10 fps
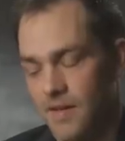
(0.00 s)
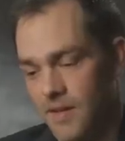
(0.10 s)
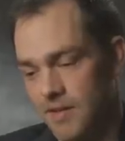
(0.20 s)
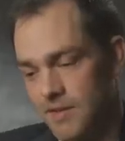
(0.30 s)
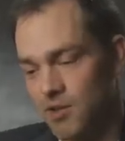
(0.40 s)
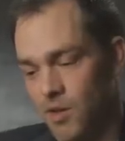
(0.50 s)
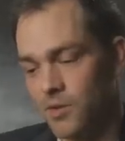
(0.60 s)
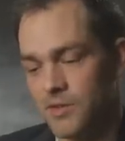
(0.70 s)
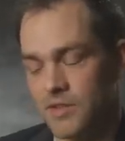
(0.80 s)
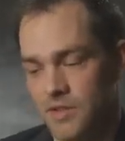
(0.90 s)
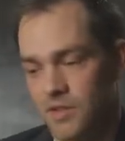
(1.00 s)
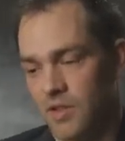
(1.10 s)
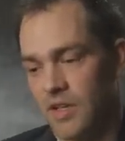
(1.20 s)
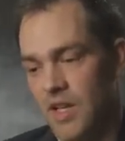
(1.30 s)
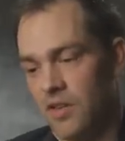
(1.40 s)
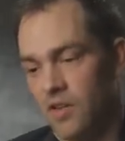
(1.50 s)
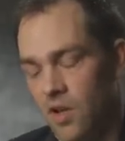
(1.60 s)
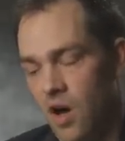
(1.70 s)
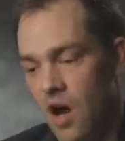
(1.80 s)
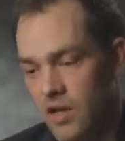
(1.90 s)
As Jones is looking down the
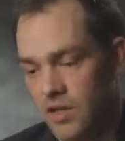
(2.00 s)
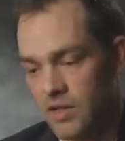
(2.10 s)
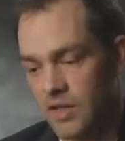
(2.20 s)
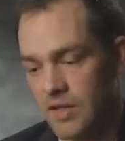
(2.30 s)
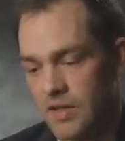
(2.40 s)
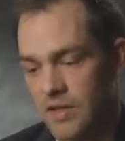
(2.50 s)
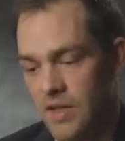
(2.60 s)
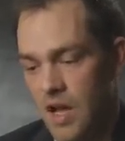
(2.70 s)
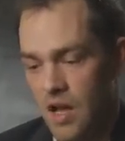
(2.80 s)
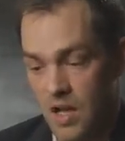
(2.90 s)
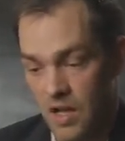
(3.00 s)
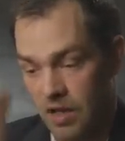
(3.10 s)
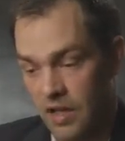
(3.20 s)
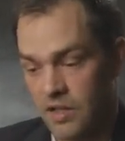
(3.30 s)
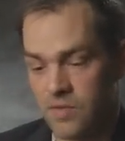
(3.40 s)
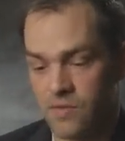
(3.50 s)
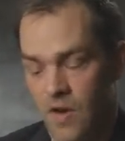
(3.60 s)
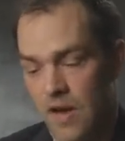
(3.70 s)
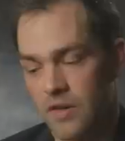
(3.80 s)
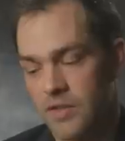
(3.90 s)
lock, engaging
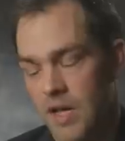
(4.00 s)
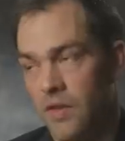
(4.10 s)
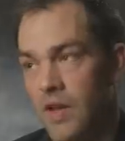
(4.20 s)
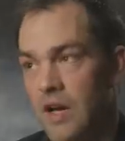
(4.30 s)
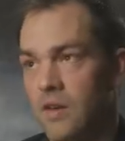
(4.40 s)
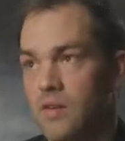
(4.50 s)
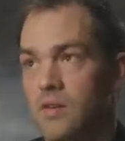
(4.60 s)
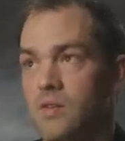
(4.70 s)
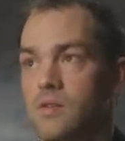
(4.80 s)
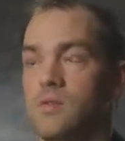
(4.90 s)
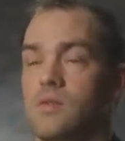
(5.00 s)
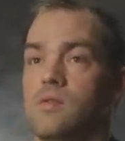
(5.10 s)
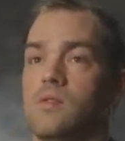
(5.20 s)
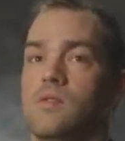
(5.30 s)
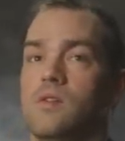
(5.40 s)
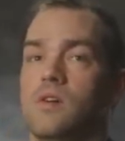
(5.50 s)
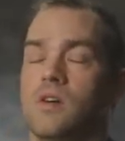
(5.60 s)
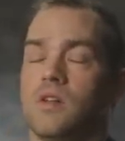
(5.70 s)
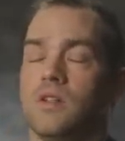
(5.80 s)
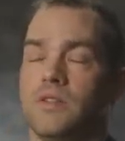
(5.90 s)
fighters down there.
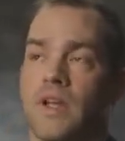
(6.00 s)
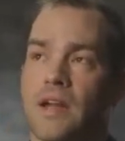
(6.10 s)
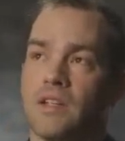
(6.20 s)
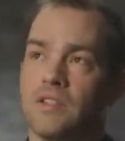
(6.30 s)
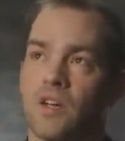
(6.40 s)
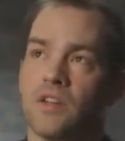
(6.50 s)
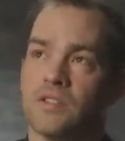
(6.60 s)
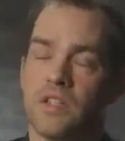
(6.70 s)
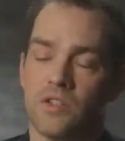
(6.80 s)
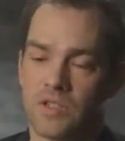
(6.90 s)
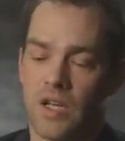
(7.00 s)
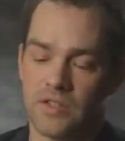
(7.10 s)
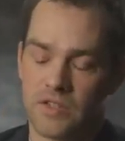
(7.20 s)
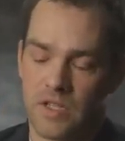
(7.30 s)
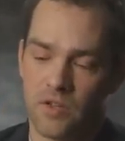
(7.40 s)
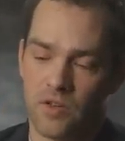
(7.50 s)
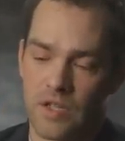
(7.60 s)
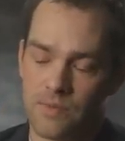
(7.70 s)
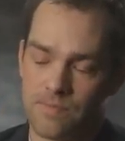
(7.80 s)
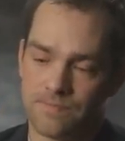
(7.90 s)
Danley's on his near side security.
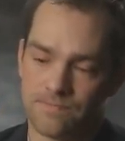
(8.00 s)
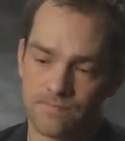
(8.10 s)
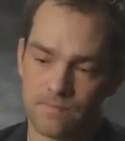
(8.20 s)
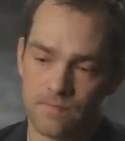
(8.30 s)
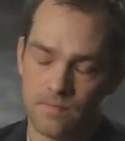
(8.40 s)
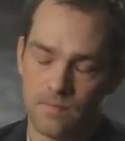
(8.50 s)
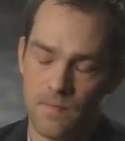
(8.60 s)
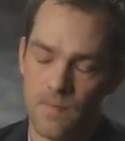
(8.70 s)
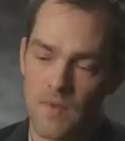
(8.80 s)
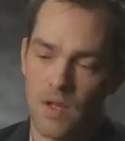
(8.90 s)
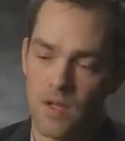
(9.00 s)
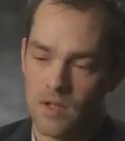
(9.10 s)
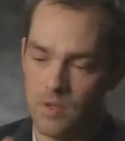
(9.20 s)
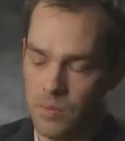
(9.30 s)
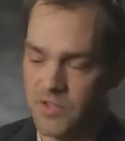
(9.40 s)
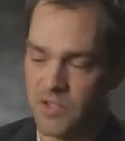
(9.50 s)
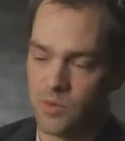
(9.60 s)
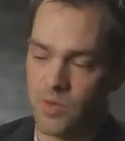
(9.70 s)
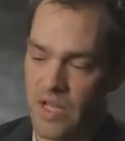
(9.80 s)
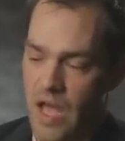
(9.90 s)
The position we
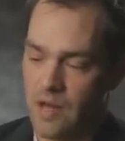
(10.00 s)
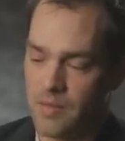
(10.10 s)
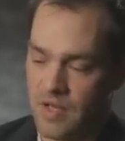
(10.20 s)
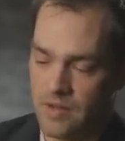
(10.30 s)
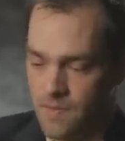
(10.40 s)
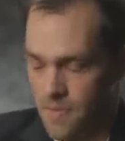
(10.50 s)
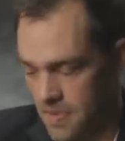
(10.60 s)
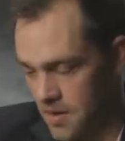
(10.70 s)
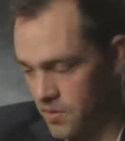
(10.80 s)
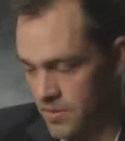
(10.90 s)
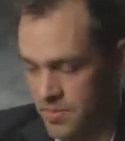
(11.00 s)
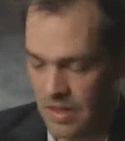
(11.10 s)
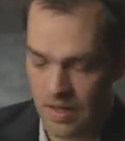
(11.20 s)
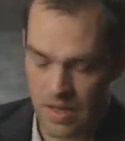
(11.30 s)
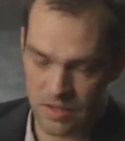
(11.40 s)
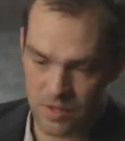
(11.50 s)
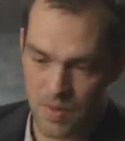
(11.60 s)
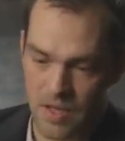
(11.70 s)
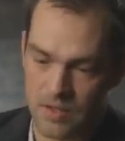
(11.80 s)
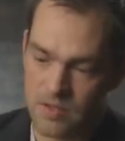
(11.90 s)
had him in, there was a big dead
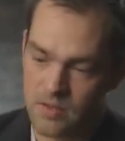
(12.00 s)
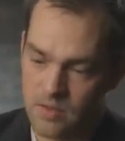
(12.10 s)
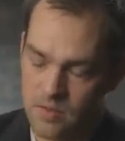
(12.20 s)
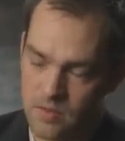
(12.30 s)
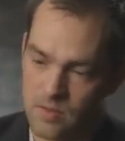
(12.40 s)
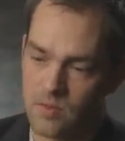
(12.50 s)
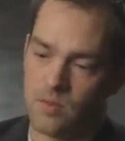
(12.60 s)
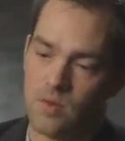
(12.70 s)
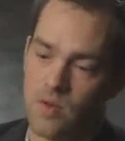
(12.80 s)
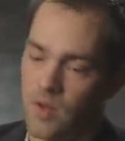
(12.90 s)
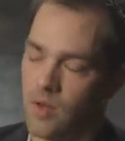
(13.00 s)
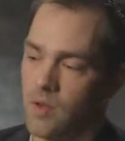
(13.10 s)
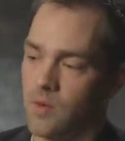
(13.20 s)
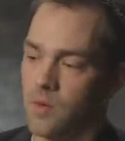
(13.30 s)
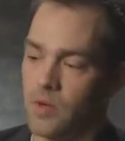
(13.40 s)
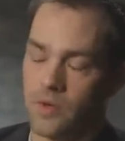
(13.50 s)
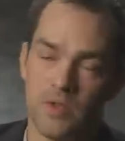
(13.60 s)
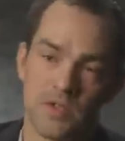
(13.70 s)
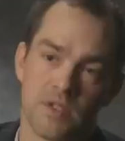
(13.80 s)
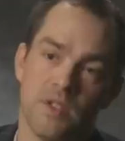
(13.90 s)
space where you couldn't
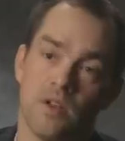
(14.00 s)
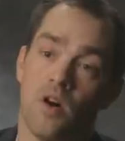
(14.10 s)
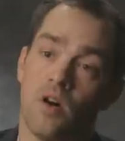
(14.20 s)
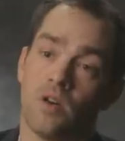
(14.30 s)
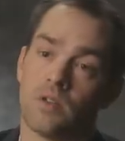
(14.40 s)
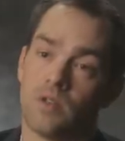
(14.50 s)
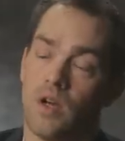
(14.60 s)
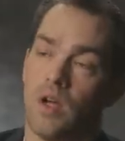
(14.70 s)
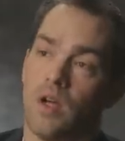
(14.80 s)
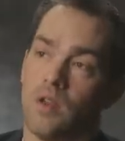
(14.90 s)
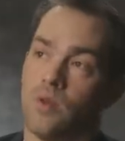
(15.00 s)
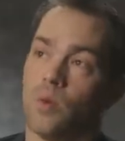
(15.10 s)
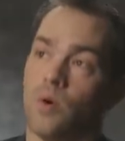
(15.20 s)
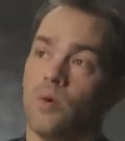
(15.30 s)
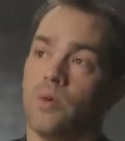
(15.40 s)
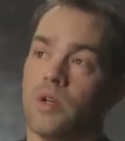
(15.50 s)
see along the road,